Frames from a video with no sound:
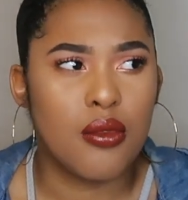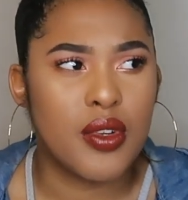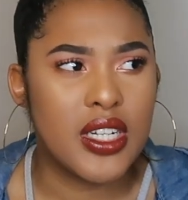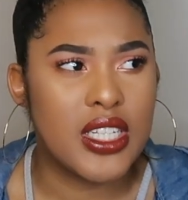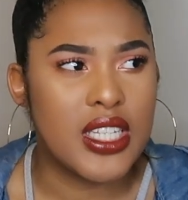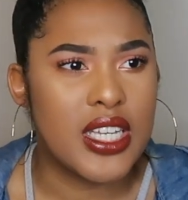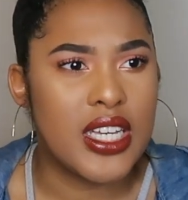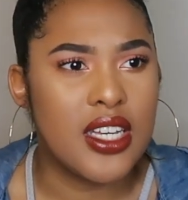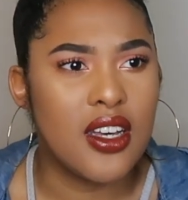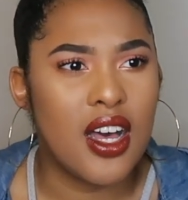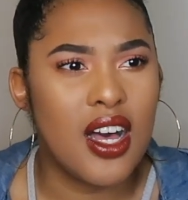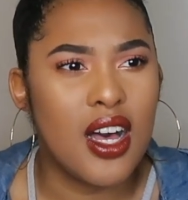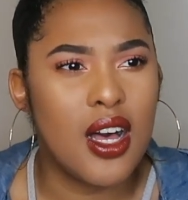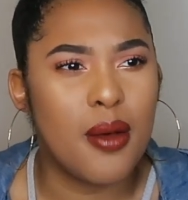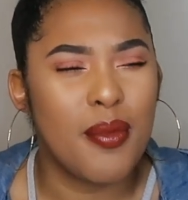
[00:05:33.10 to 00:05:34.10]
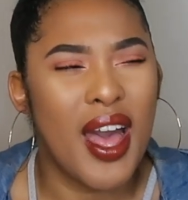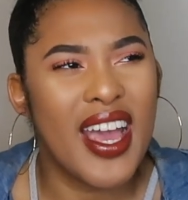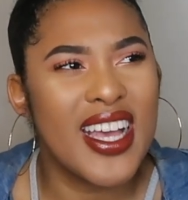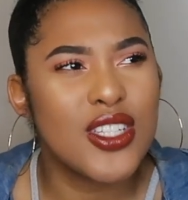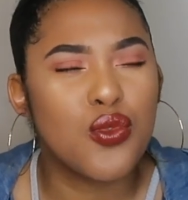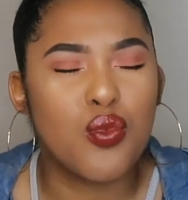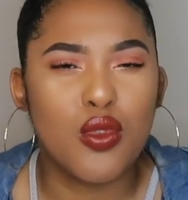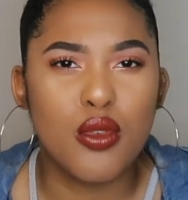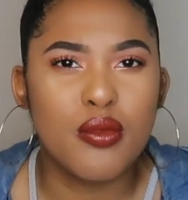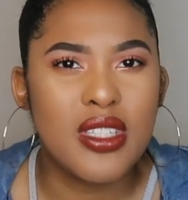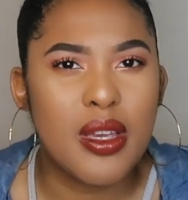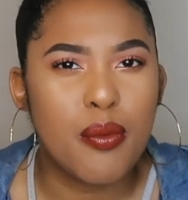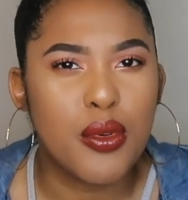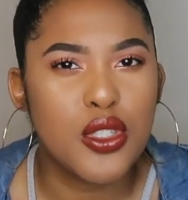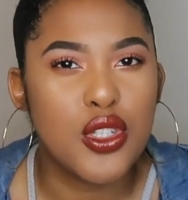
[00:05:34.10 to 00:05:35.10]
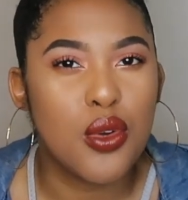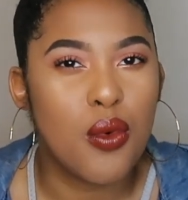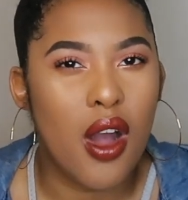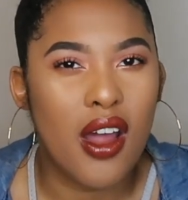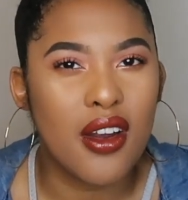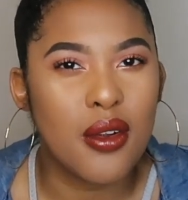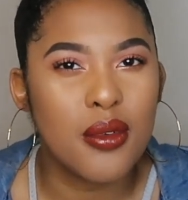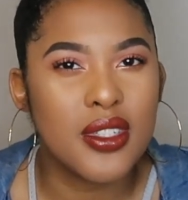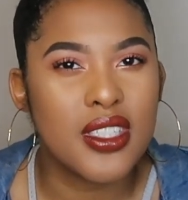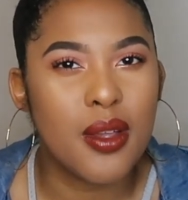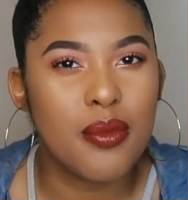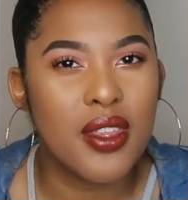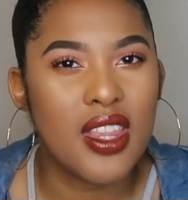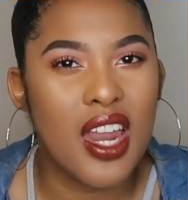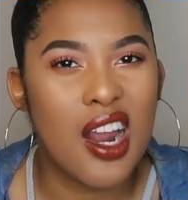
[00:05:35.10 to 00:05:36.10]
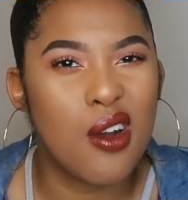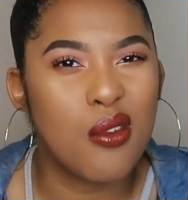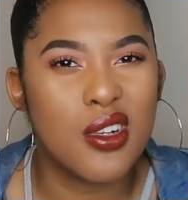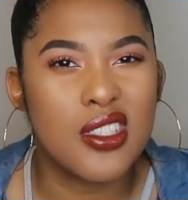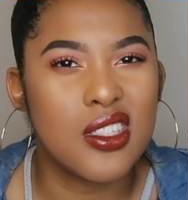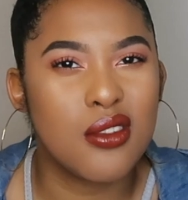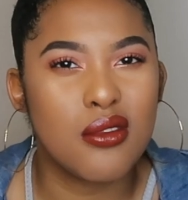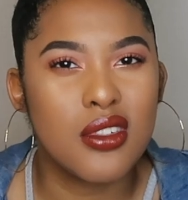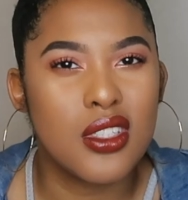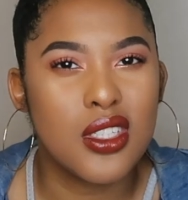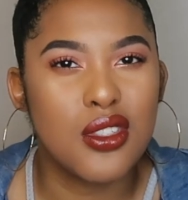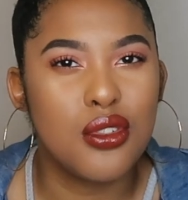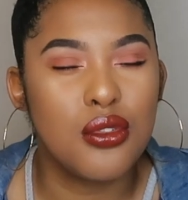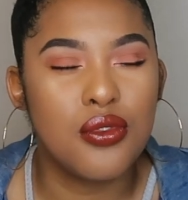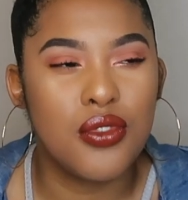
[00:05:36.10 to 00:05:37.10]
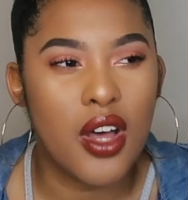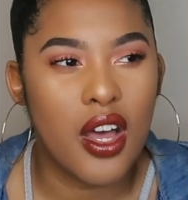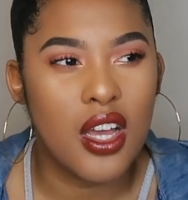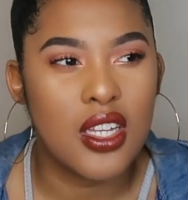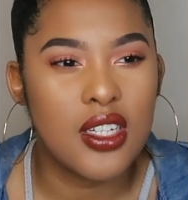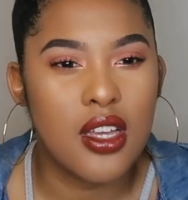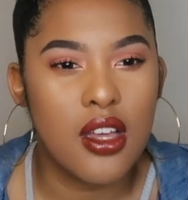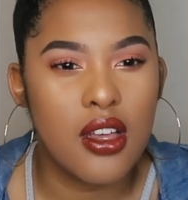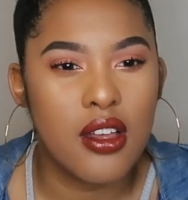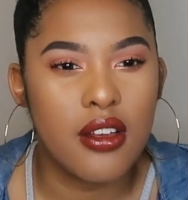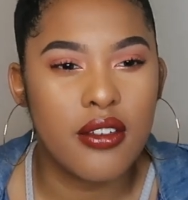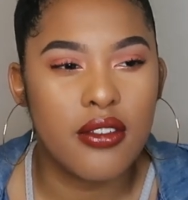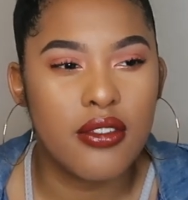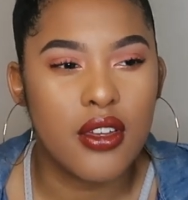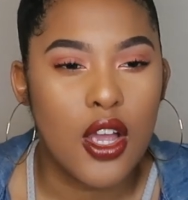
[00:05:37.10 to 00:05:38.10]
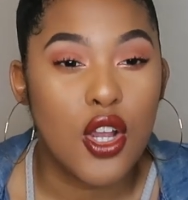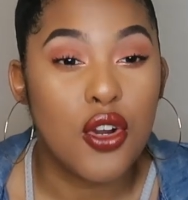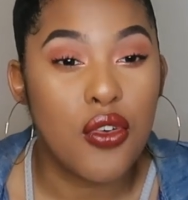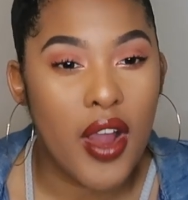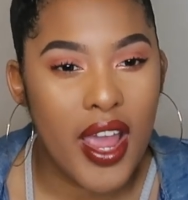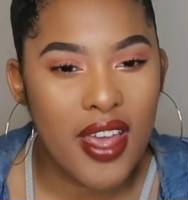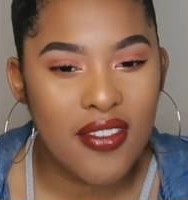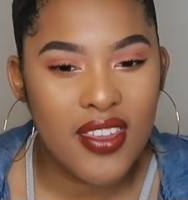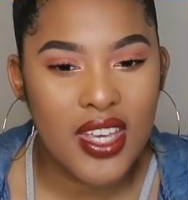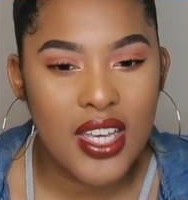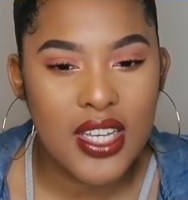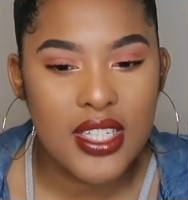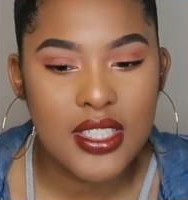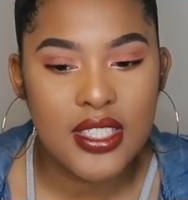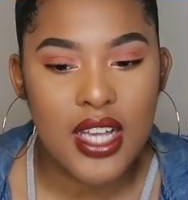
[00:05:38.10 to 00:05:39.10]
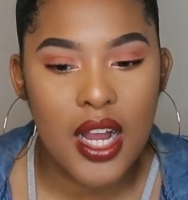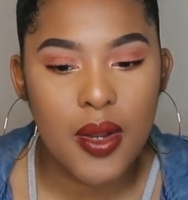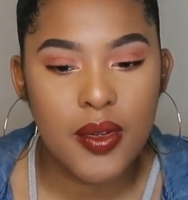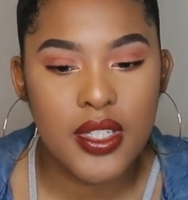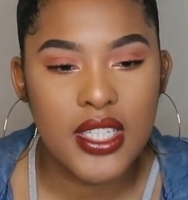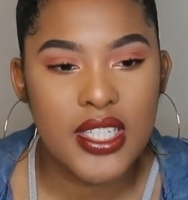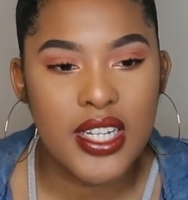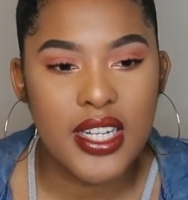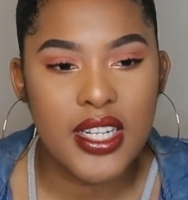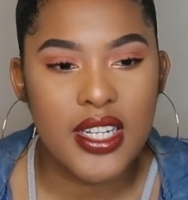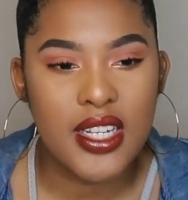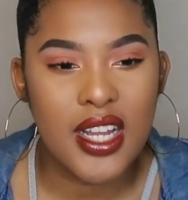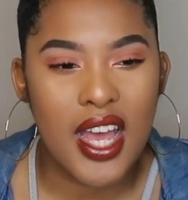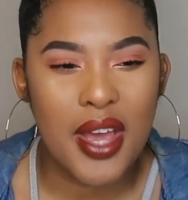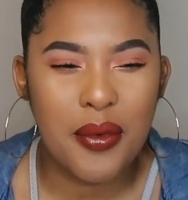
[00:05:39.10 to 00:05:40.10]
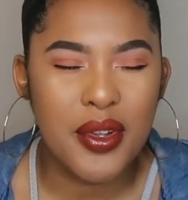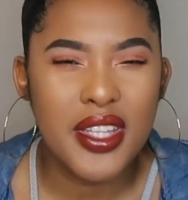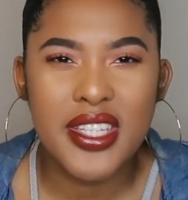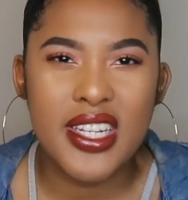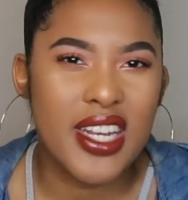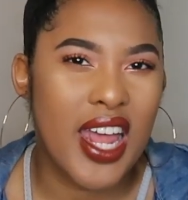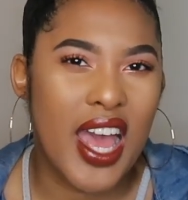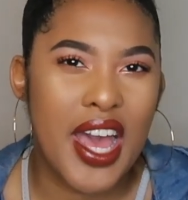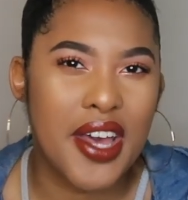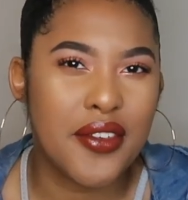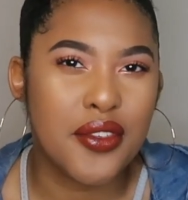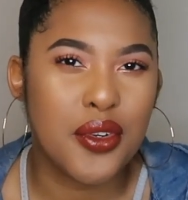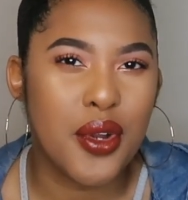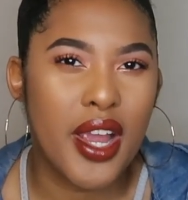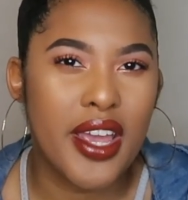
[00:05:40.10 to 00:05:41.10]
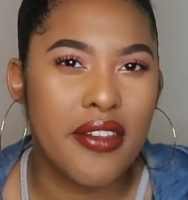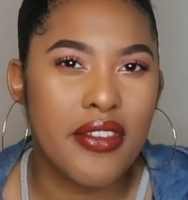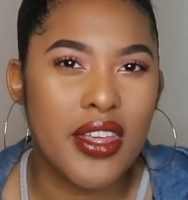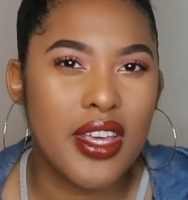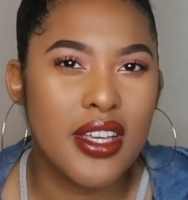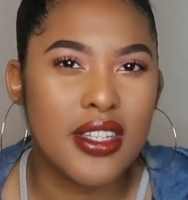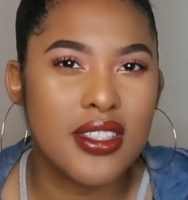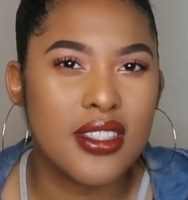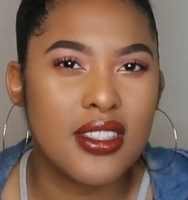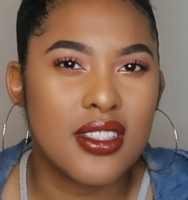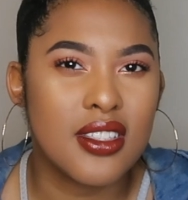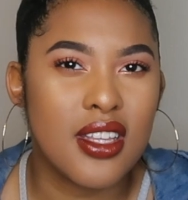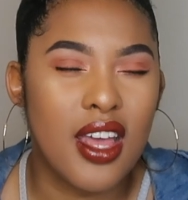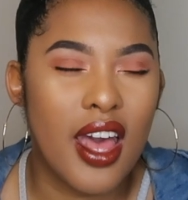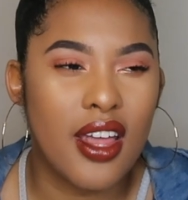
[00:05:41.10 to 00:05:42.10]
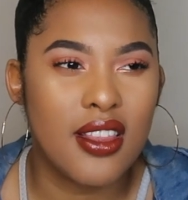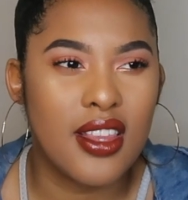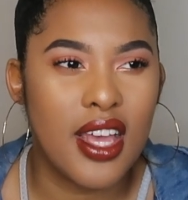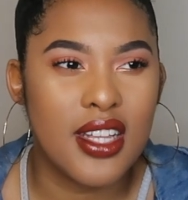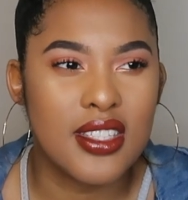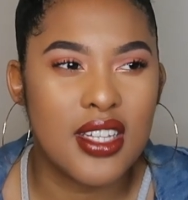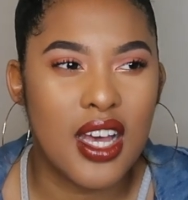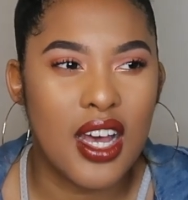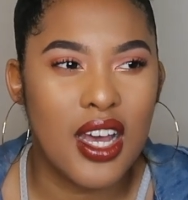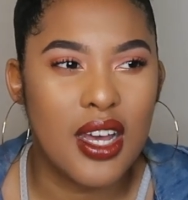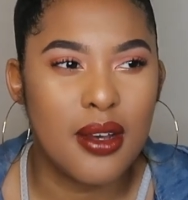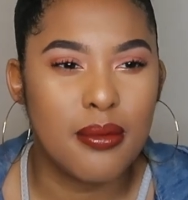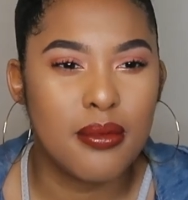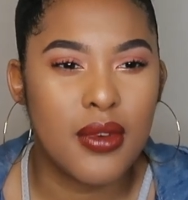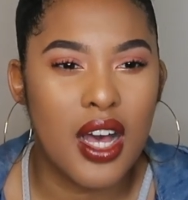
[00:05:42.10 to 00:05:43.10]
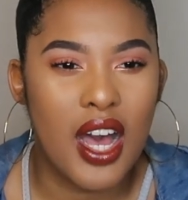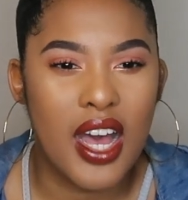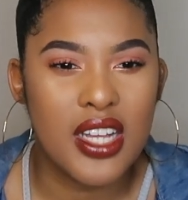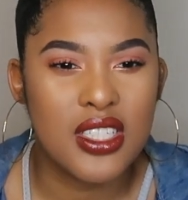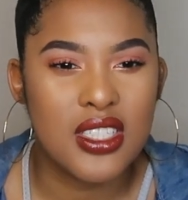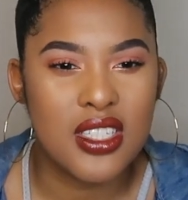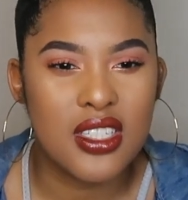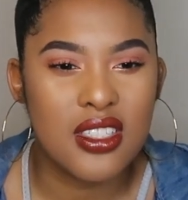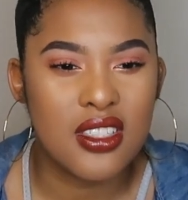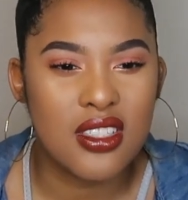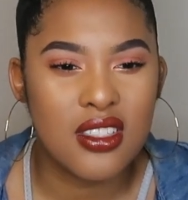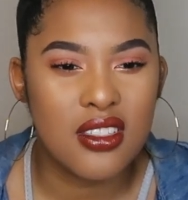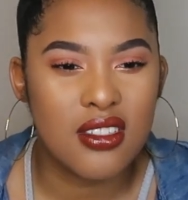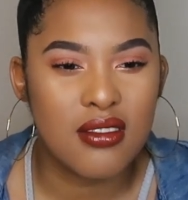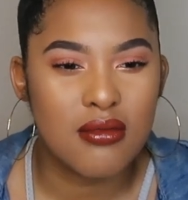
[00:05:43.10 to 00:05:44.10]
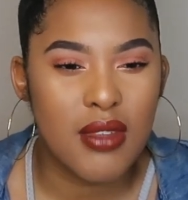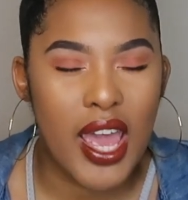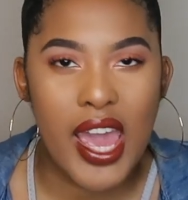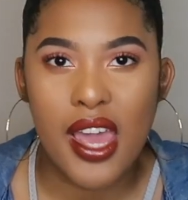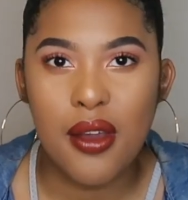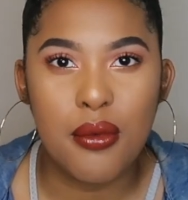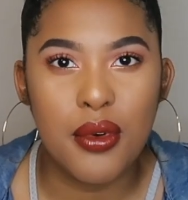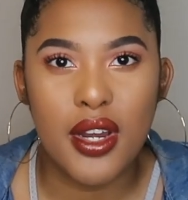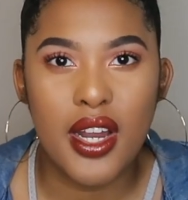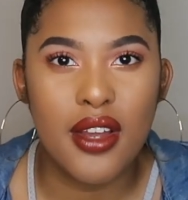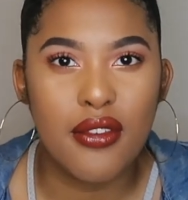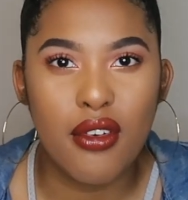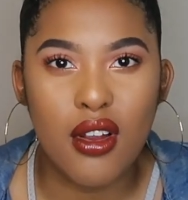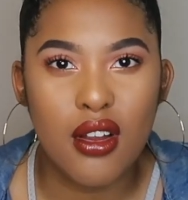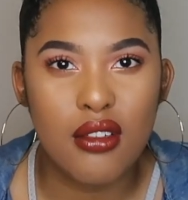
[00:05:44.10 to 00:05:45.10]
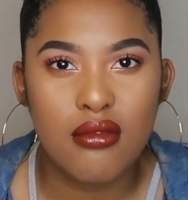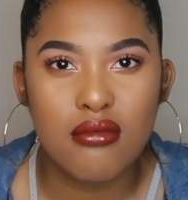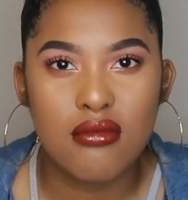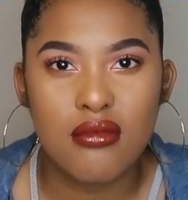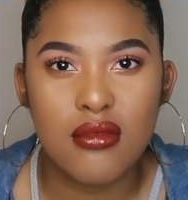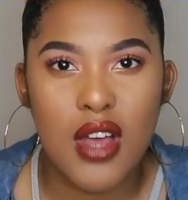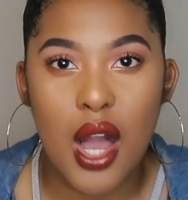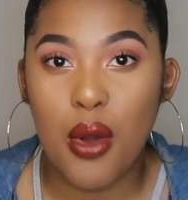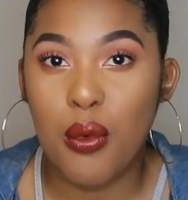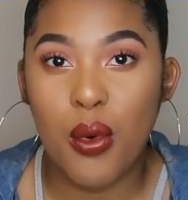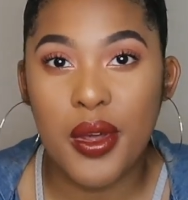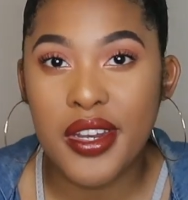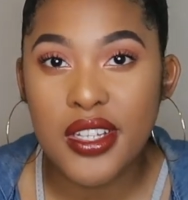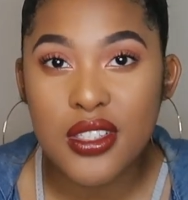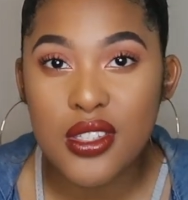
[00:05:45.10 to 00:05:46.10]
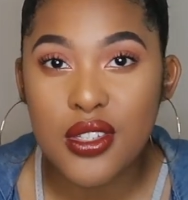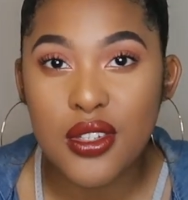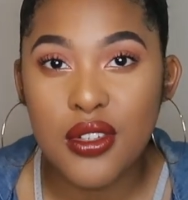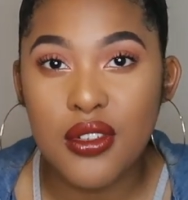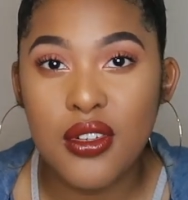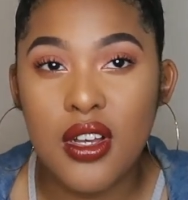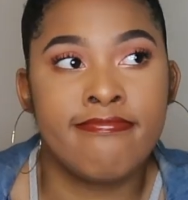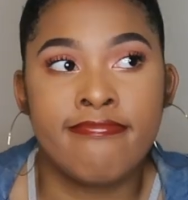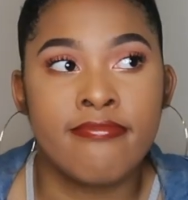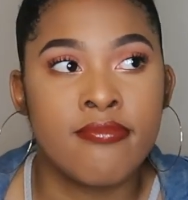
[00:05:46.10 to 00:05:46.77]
really. I guess room temperature water was something that I wasn't really too fond of. Cravings, I really didn't have cravings at that time. I just ate whatever I wanted to.